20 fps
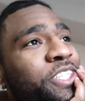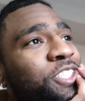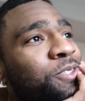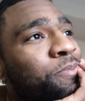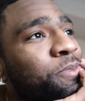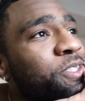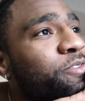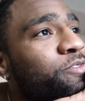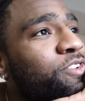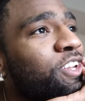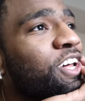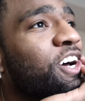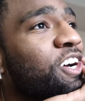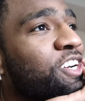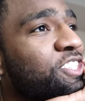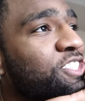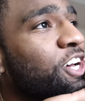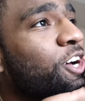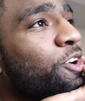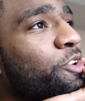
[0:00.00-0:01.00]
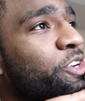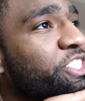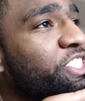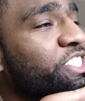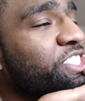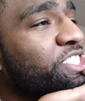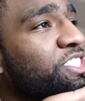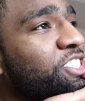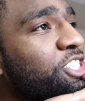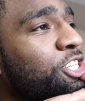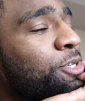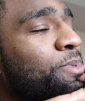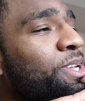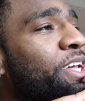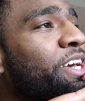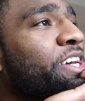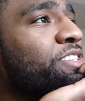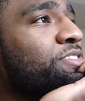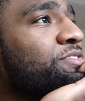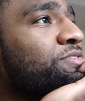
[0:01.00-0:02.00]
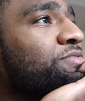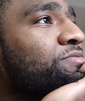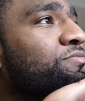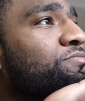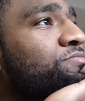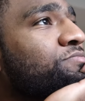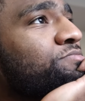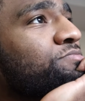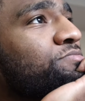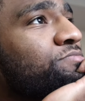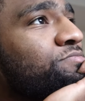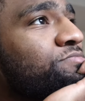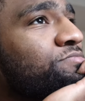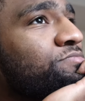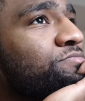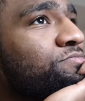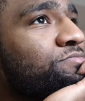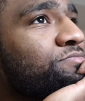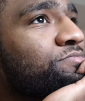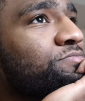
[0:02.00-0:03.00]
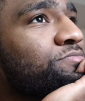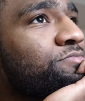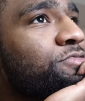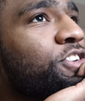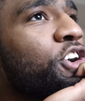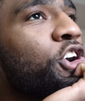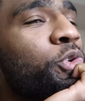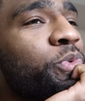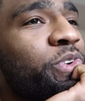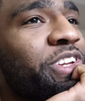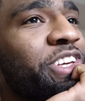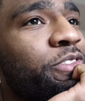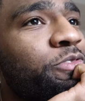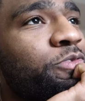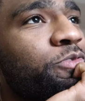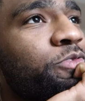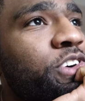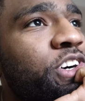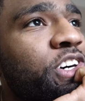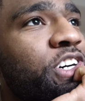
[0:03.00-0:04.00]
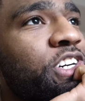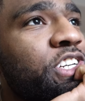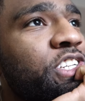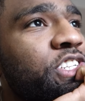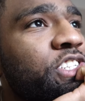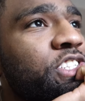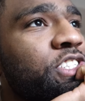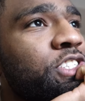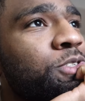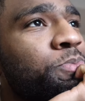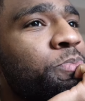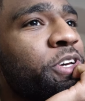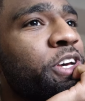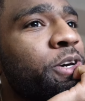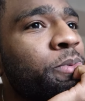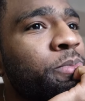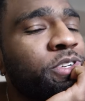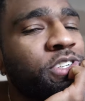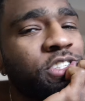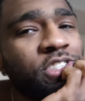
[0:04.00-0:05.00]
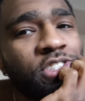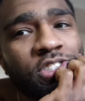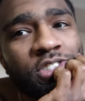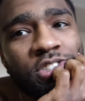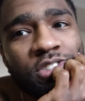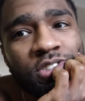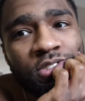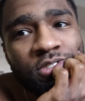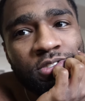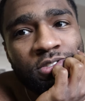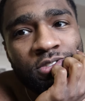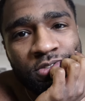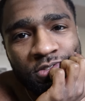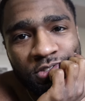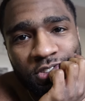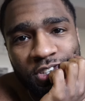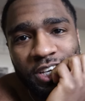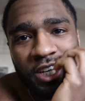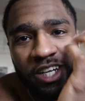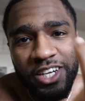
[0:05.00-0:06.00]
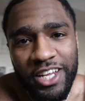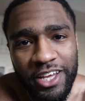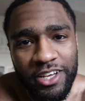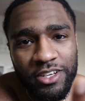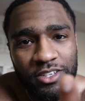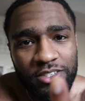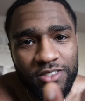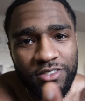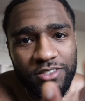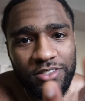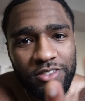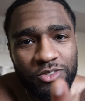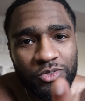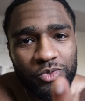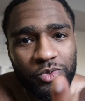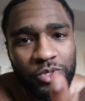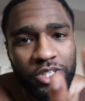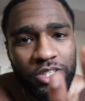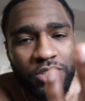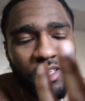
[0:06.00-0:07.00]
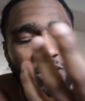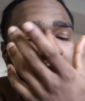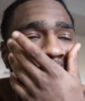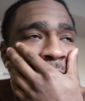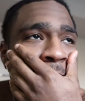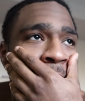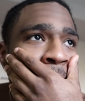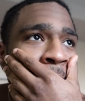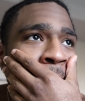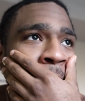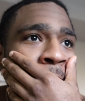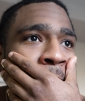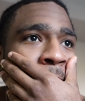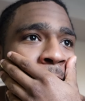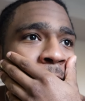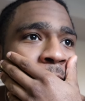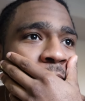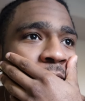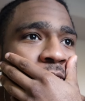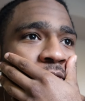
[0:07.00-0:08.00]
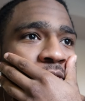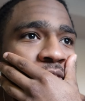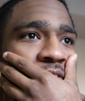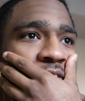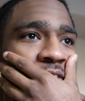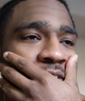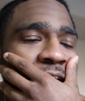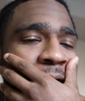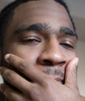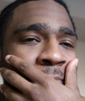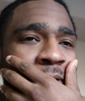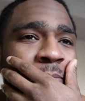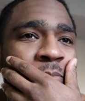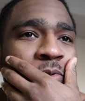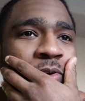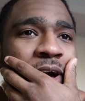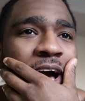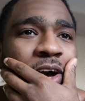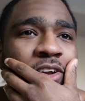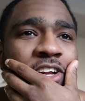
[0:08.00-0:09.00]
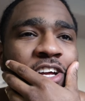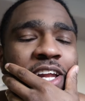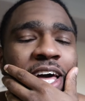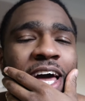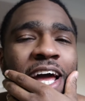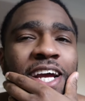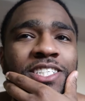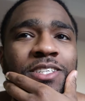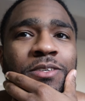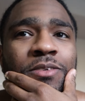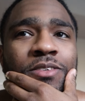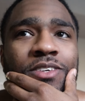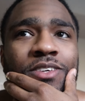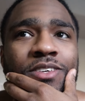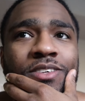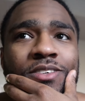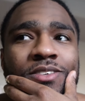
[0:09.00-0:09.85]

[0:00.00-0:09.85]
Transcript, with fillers: To me, has always just seemed like OD fun just to be able to just connect with like people out there to actually